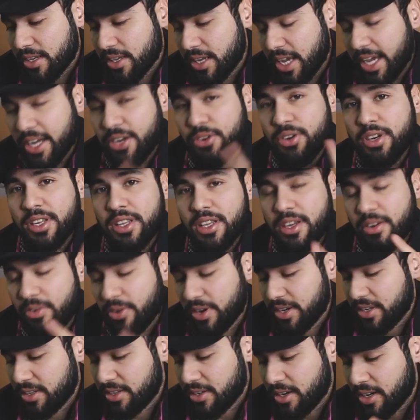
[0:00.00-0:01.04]
And you need a
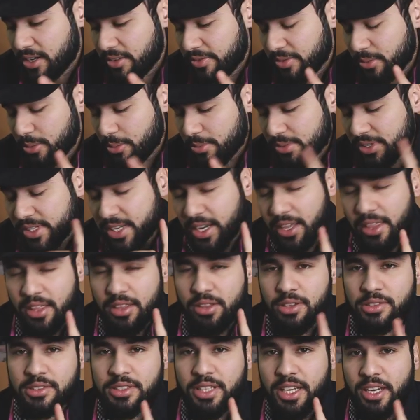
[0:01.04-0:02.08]
credit card, if I'm not mistaken. They
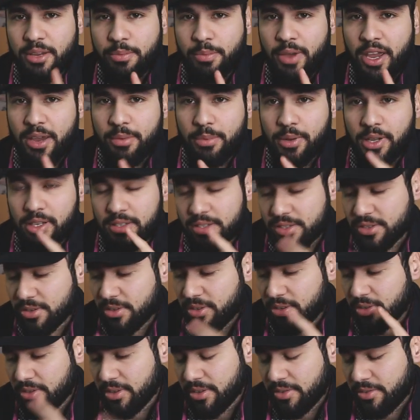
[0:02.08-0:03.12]
don't take PayPal,
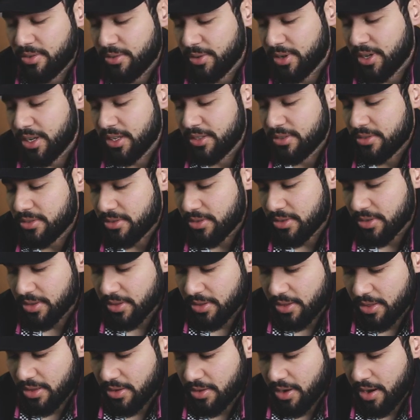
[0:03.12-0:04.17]
so if you want to enter
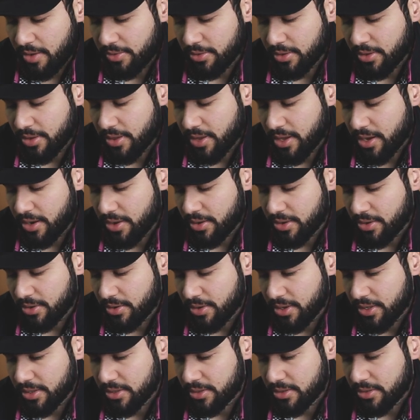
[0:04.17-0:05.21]
the raffle there, you
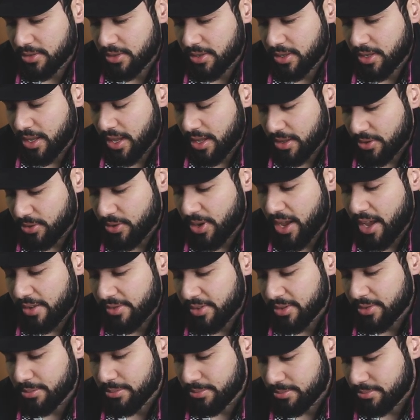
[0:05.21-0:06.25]
need to get to have
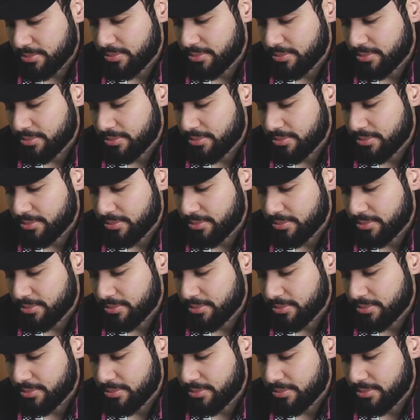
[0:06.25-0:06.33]
a